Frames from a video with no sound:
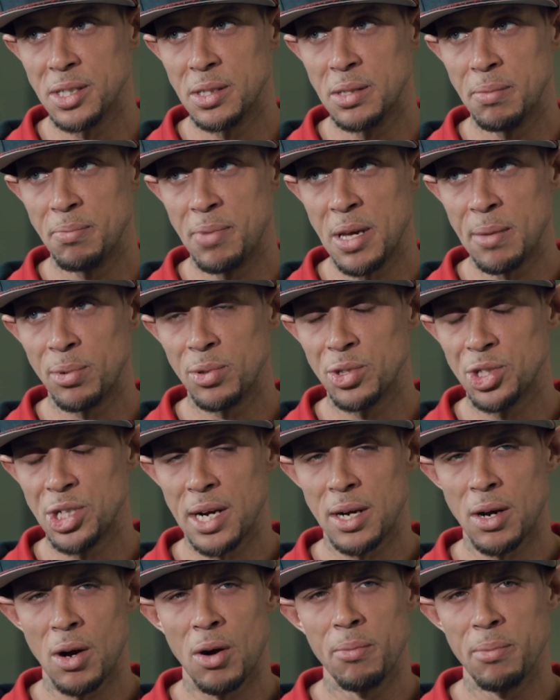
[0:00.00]
is people
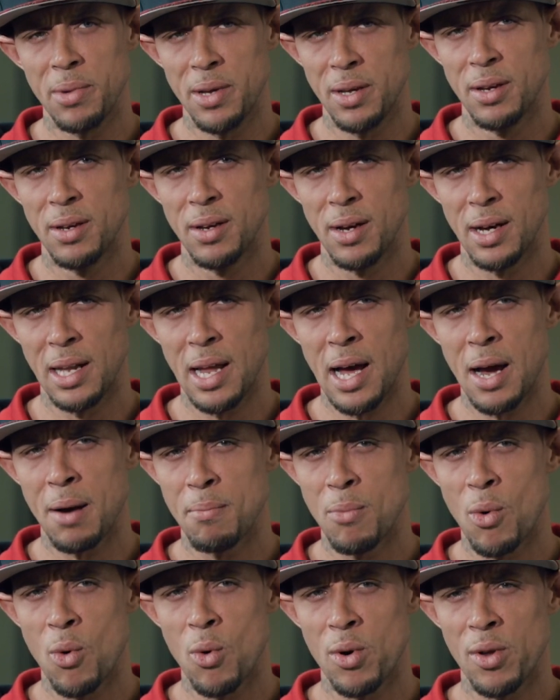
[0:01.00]
check on me a
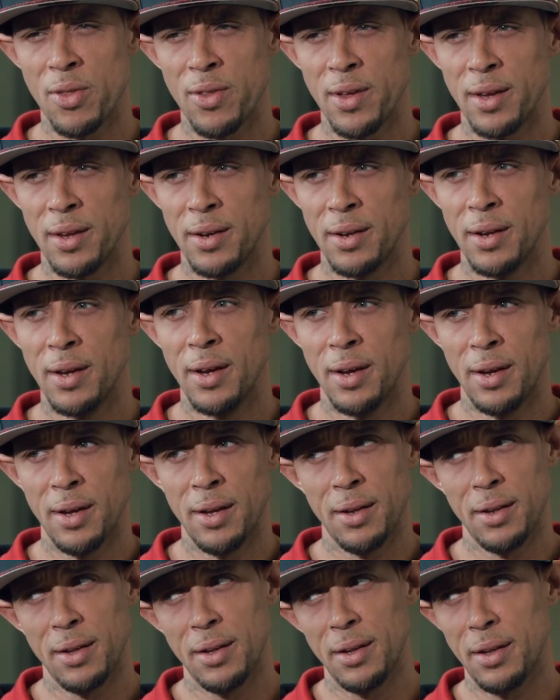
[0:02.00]
lot more than
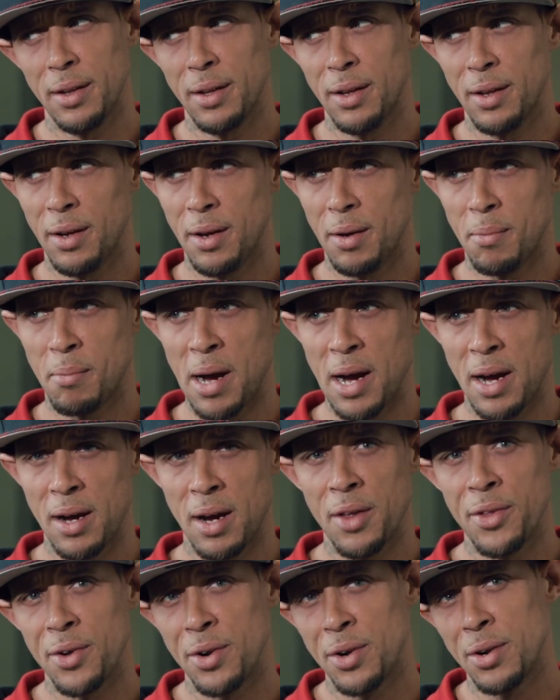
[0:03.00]
my
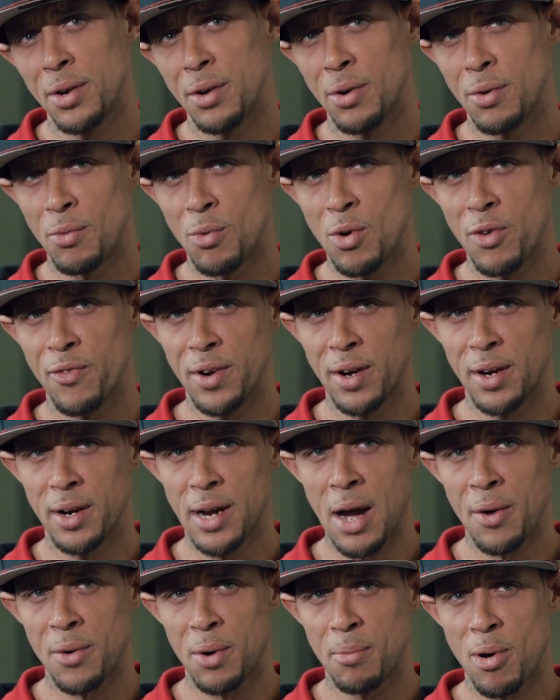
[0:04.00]
other roofing
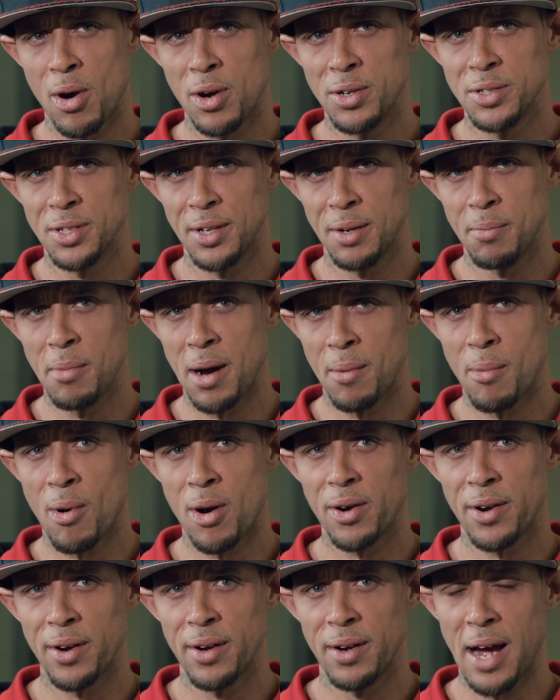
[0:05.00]
counterparts in my
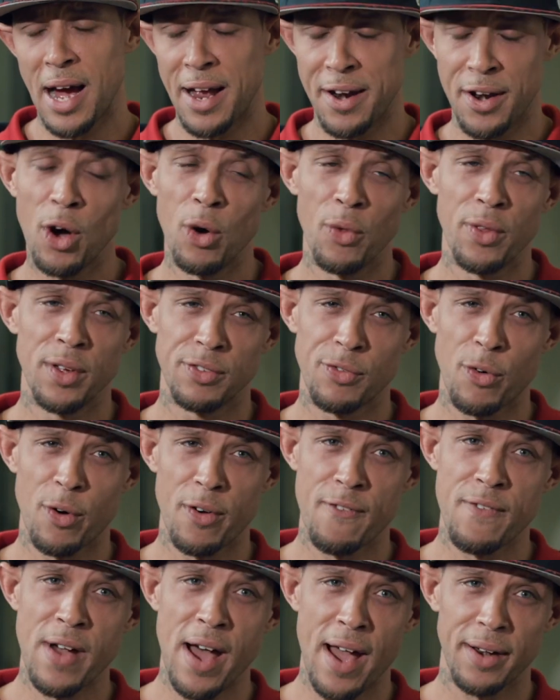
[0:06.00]
market. I know this
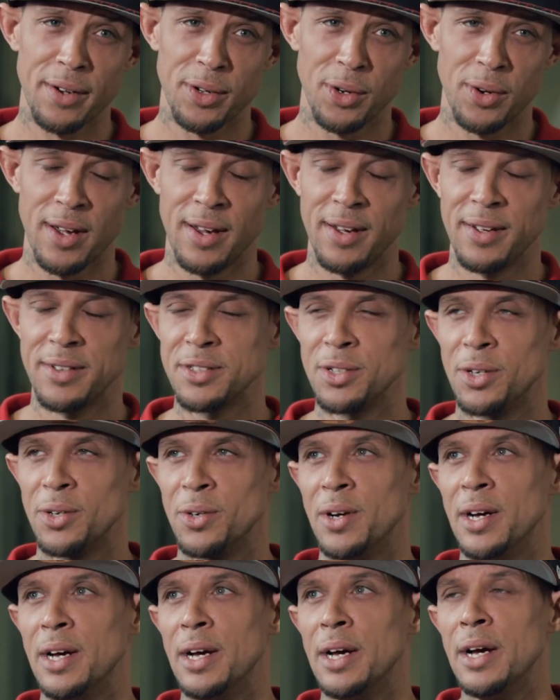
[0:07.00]
for a fact. Okay,
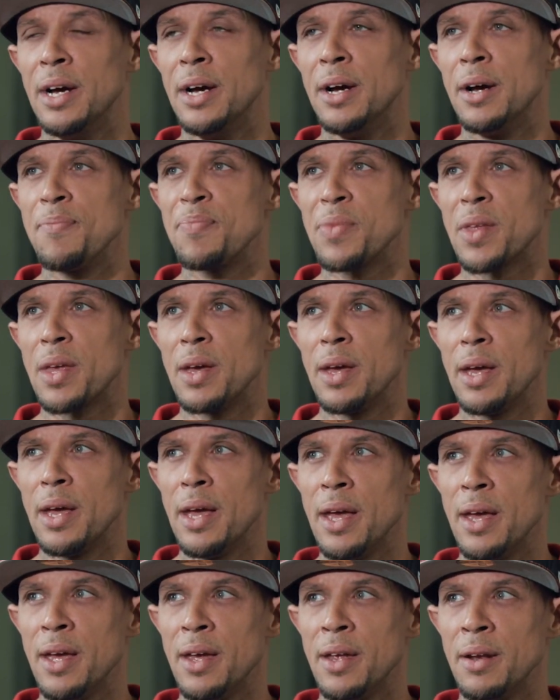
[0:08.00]
so
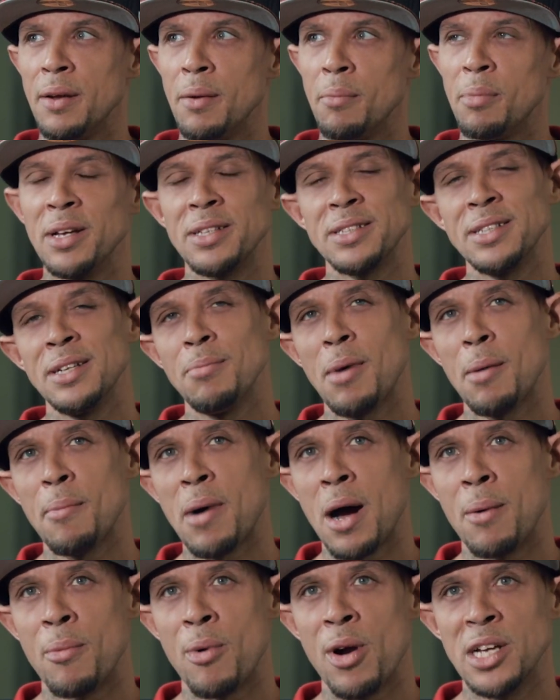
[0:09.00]
and but see my
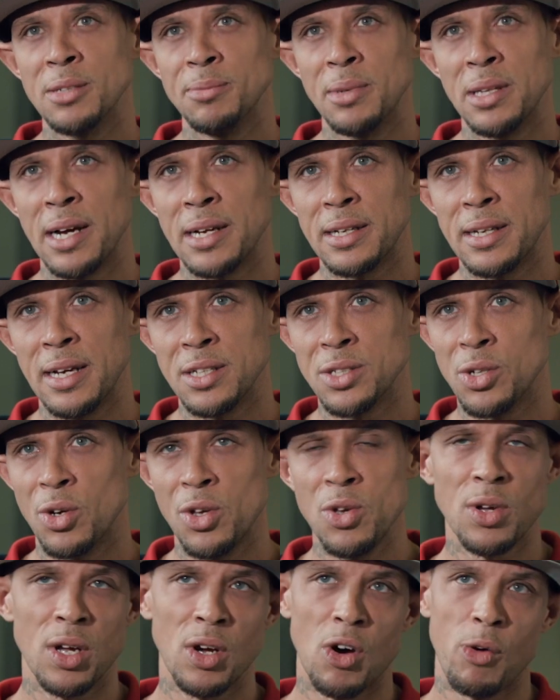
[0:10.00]
mom raised me like that so
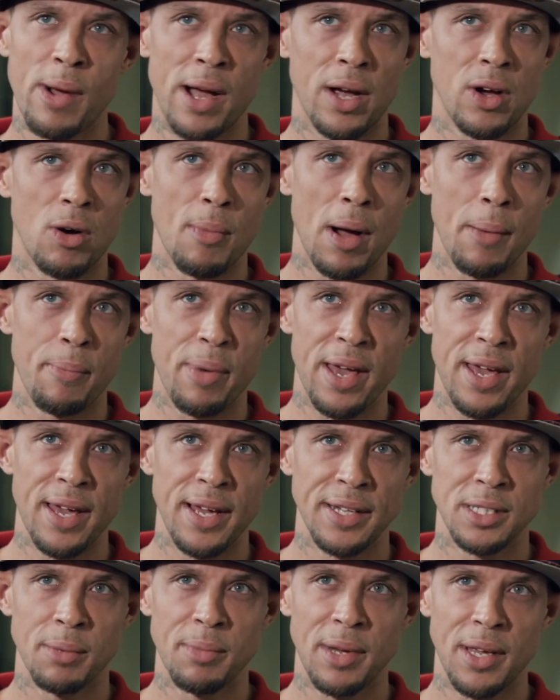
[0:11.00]
you can go back on my
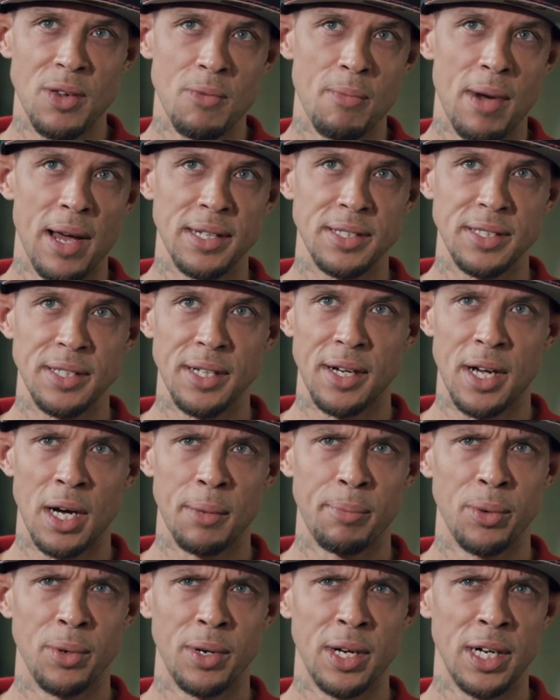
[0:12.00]
page i mean you might see a
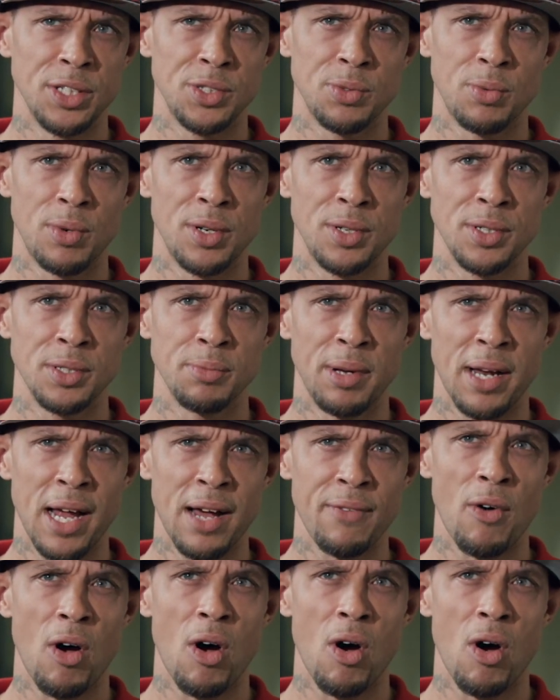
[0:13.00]
couple cuss words but i've